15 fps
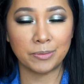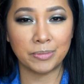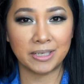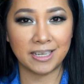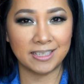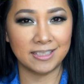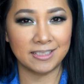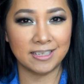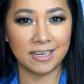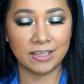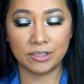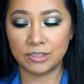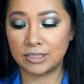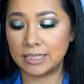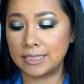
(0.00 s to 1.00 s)
but I did not
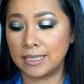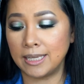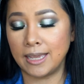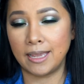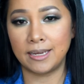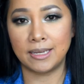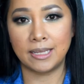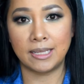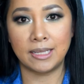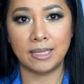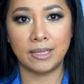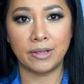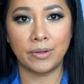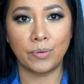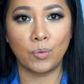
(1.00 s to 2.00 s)
see any
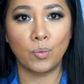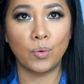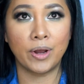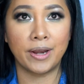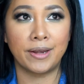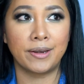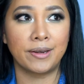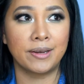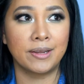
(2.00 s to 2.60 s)
one